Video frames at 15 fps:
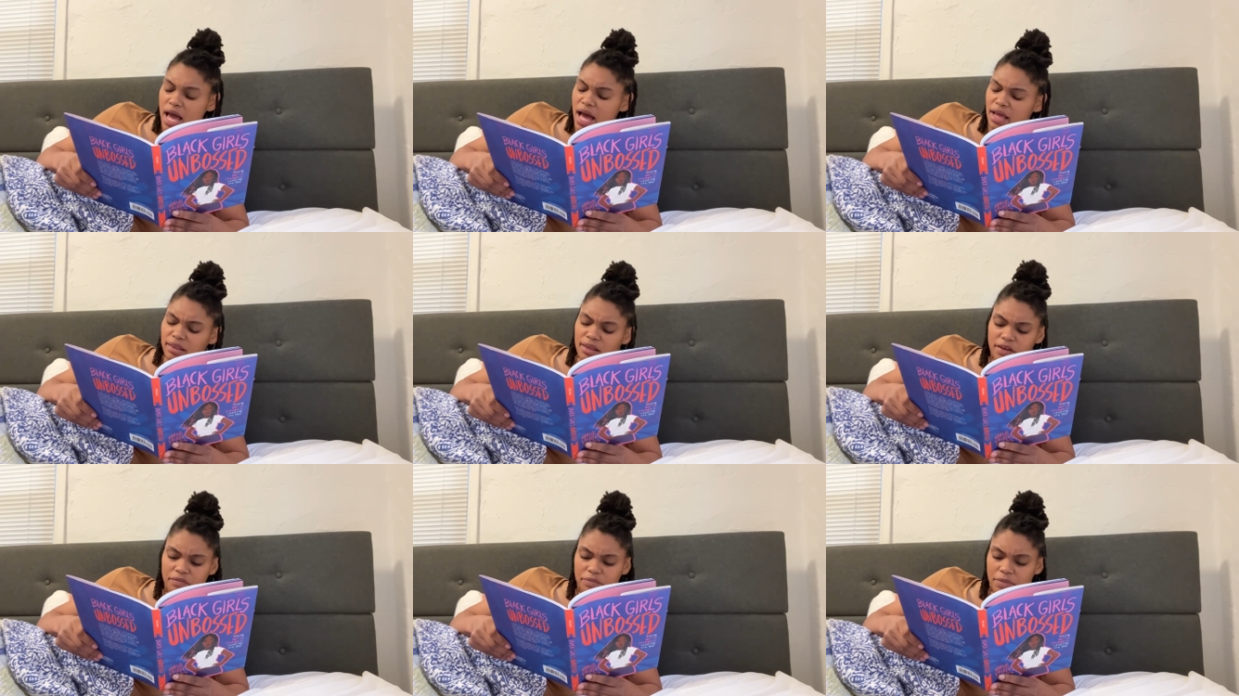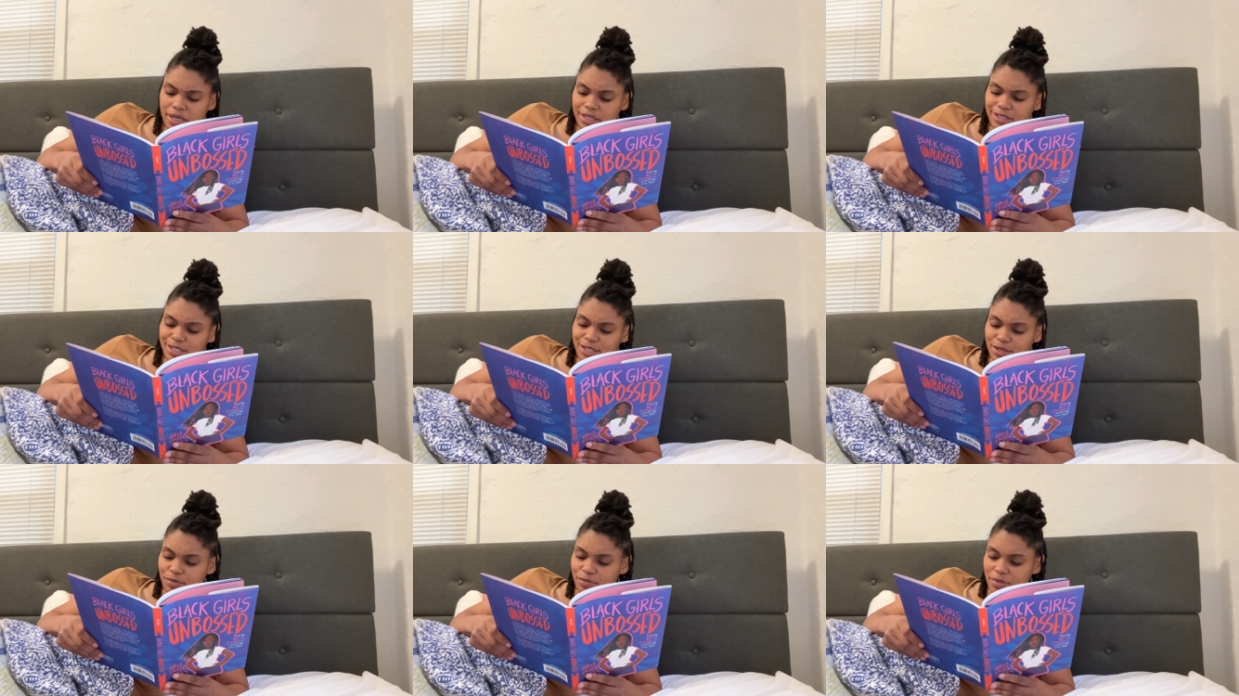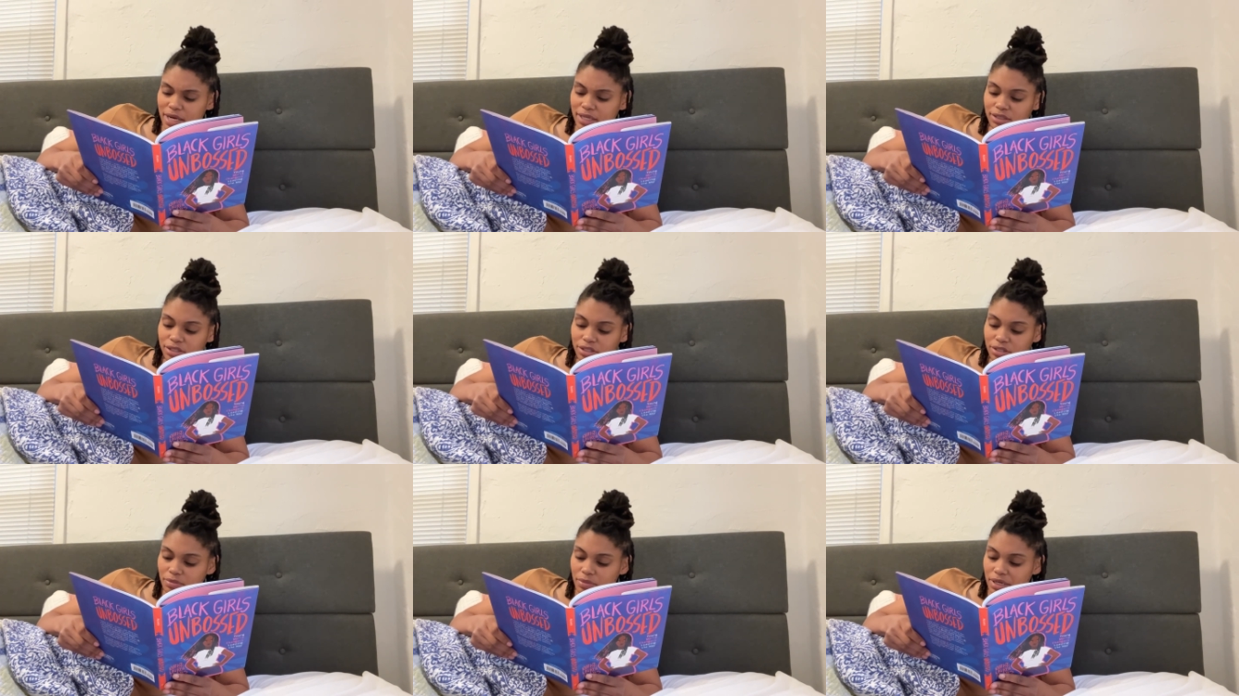I love Maine so
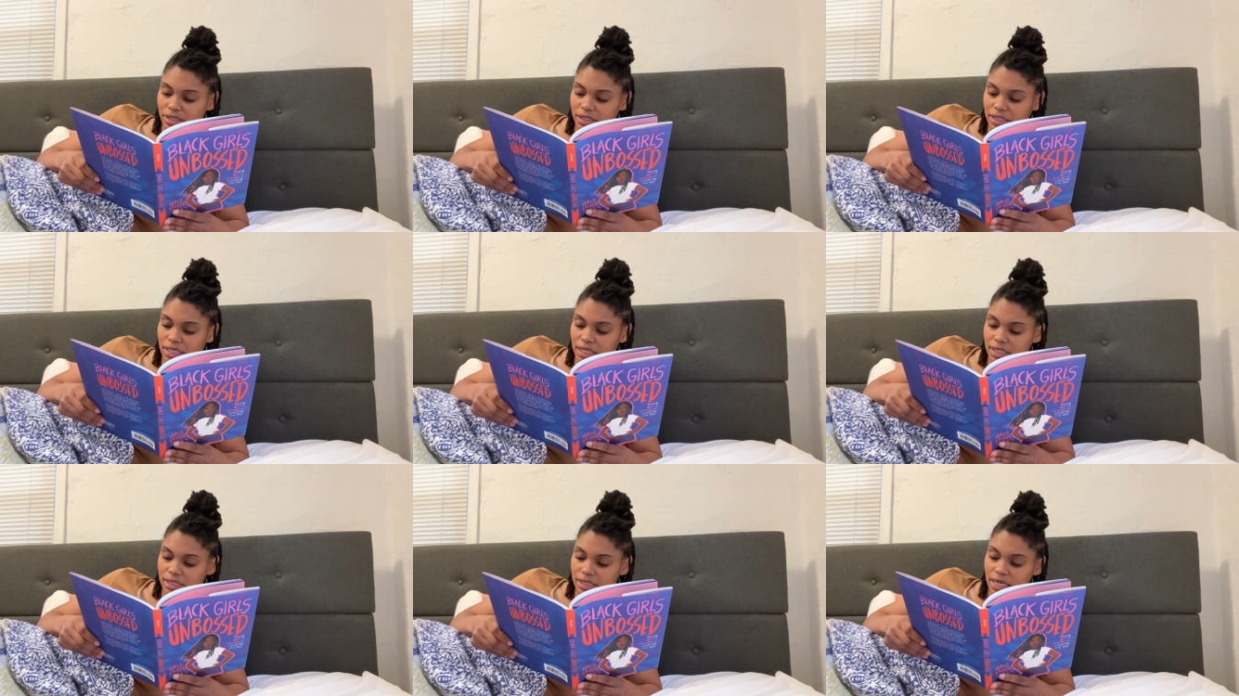much, Amara says.